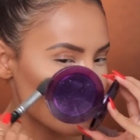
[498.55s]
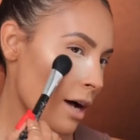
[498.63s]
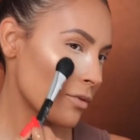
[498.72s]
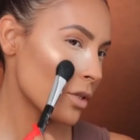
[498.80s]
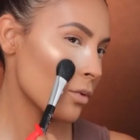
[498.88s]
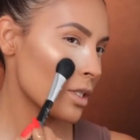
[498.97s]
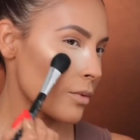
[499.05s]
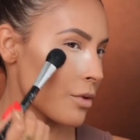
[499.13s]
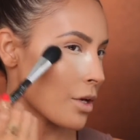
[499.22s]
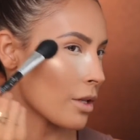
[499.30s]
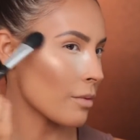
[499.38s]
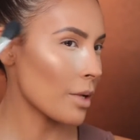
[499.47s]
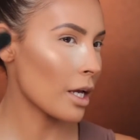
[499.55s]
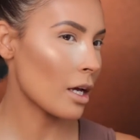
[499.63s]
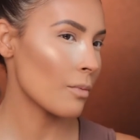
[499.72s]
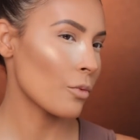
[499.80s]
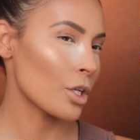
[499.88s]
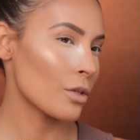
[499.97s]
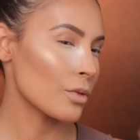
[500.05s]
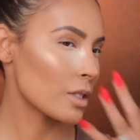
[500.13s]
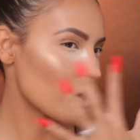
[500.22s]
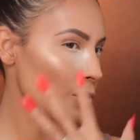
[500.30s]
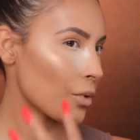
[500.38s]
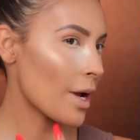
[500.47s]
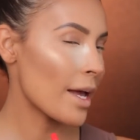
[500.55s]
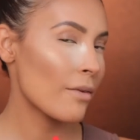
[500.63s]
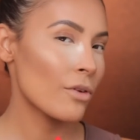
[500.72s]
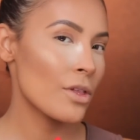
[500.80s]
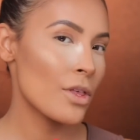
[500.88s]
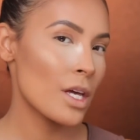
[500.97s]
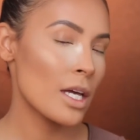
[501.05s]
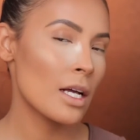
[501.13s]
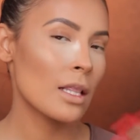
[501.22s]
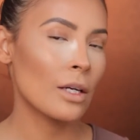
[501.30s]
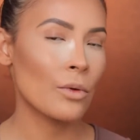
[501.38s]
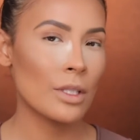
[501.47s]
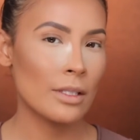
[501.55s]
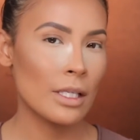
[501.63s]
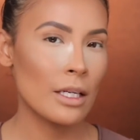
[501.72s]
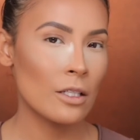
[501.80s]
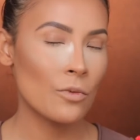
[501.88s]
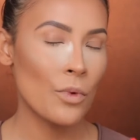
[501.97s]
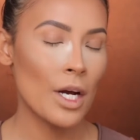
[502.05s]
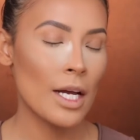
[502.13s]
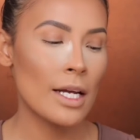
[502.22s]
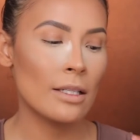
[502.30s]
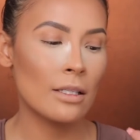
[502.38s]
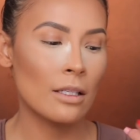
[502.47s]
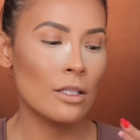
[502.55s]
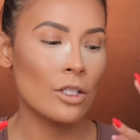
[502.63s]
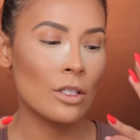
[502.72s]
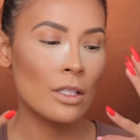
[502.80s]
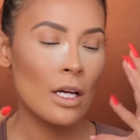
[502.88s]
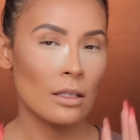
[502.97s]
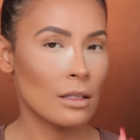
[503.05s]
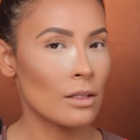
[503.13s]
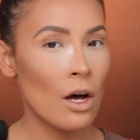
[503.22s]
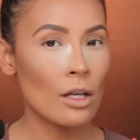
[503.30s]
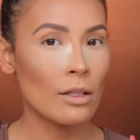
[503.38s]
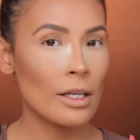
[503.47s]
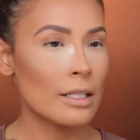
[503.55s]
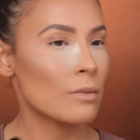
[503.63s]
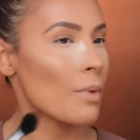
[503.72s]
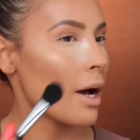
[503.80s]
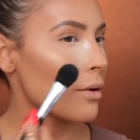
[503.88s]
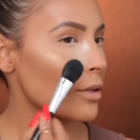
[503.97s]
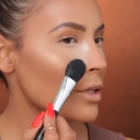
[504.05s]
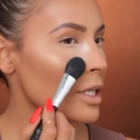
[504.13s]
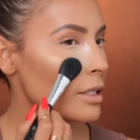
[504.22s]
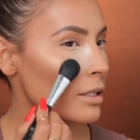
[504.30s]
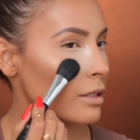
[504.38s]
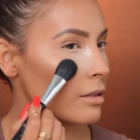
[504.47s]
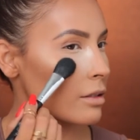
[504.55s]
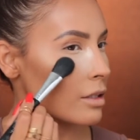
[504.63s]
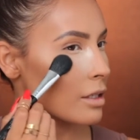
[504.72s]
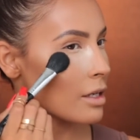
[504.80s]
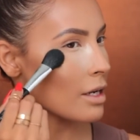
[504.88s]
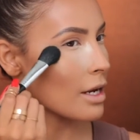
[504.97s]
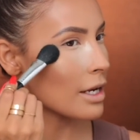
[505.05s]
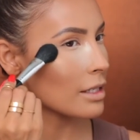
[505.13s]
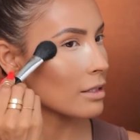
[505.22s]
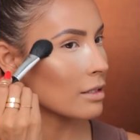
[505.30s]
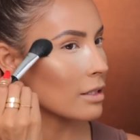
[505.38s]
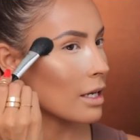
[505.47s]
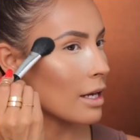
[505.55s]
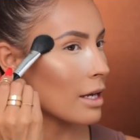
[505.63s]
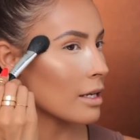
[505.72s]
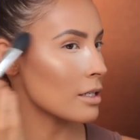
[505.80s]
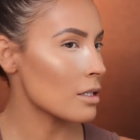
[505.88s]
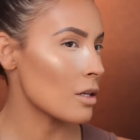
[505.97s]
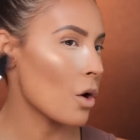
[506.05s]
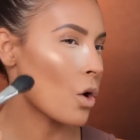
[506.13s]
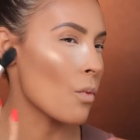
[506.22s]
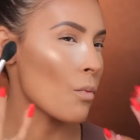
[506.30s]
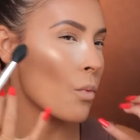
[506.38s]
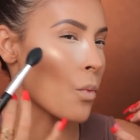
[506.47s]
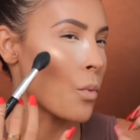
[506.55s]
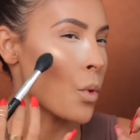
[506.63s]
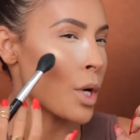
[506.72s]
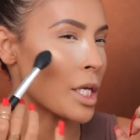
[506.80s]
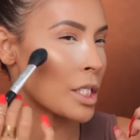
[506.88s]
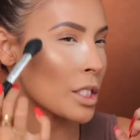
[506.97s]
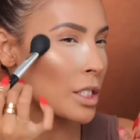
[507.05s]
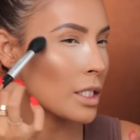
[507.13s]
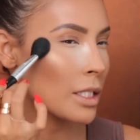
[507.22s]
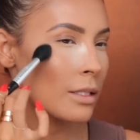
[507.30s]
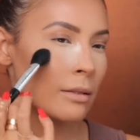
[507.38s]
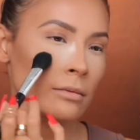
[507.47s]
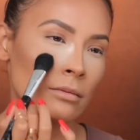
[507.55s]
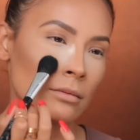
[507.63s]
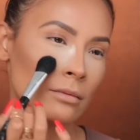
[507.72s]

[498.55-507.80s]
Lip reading: After we're done with all our makeup, when you spray everything, like with a setting spray, it's gonna just not look as powdery. It's gonna look nice and moist.